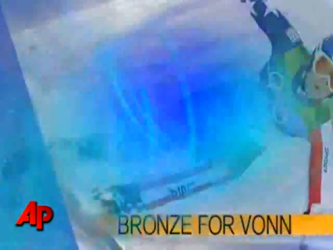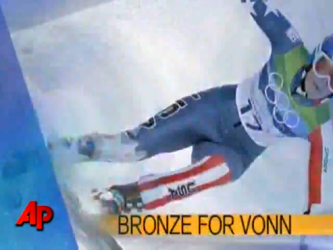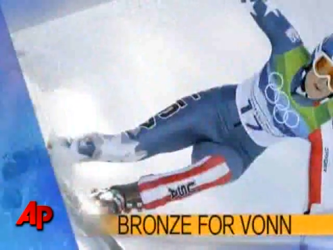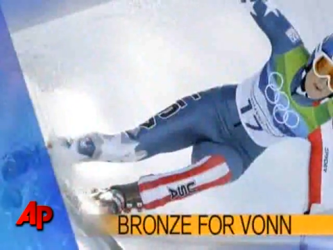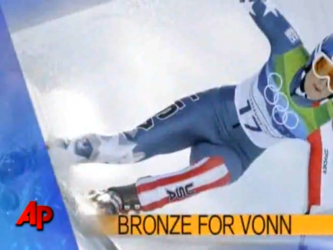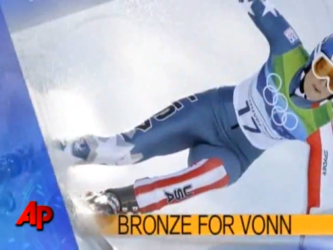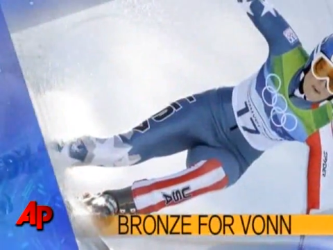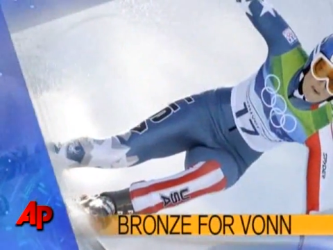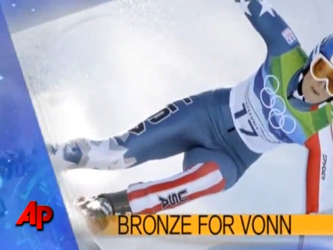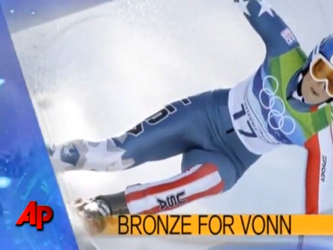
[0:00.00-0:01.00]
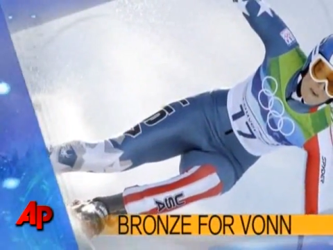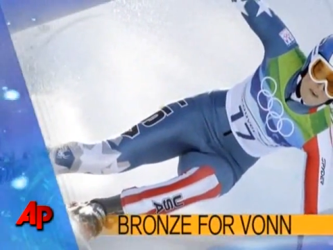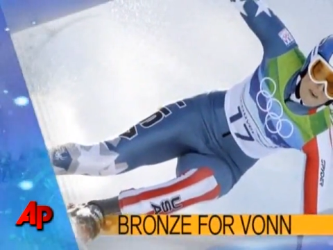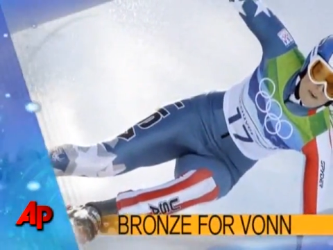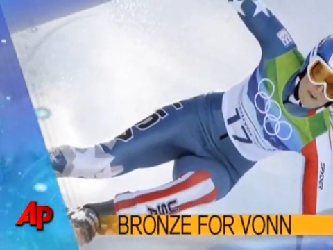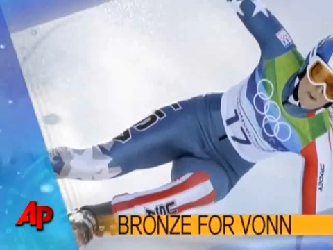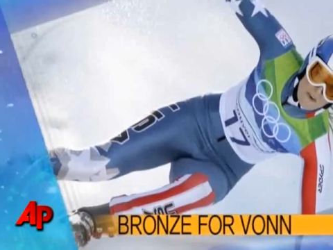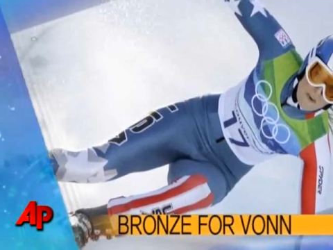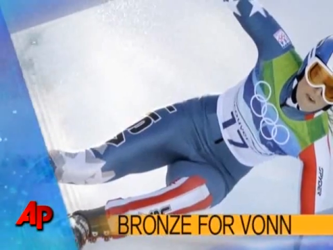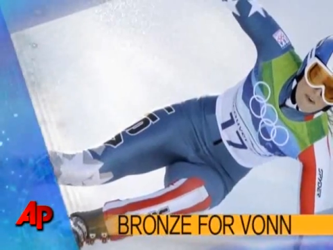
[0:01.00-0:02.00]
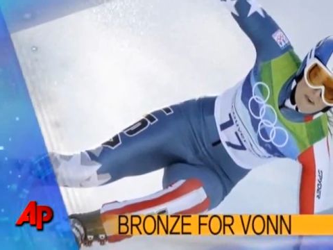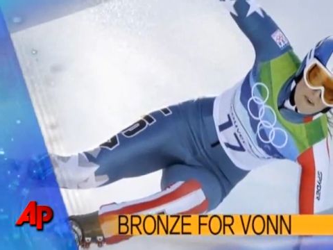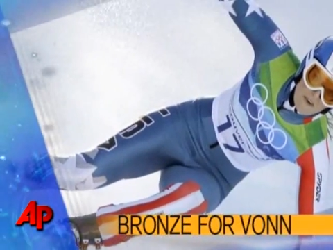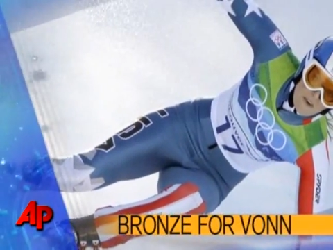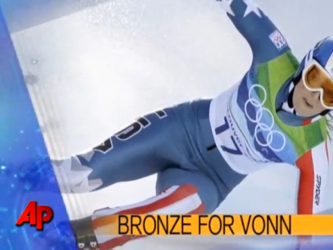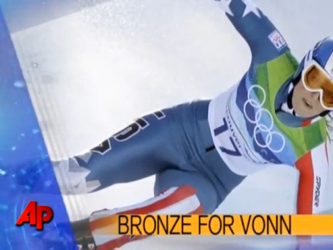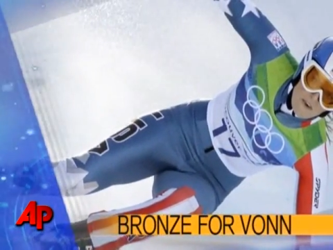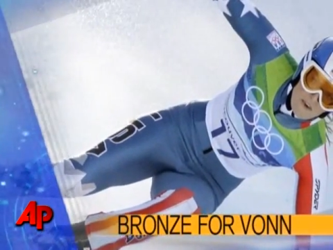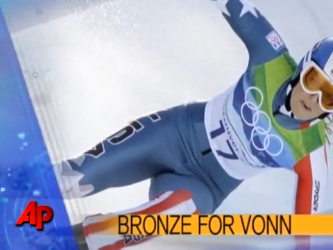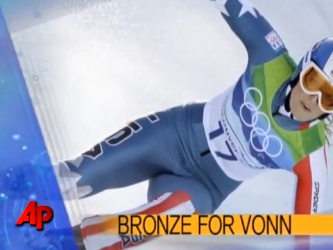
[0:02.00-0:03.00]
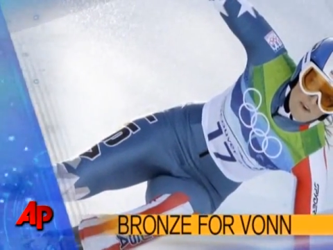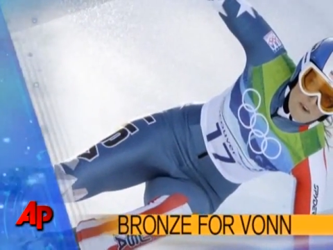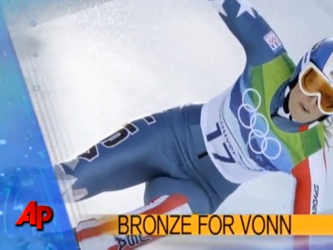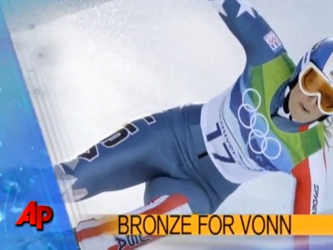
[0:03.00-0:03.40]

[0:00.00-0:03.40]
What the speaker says: No face is visible, so there are no lips to read.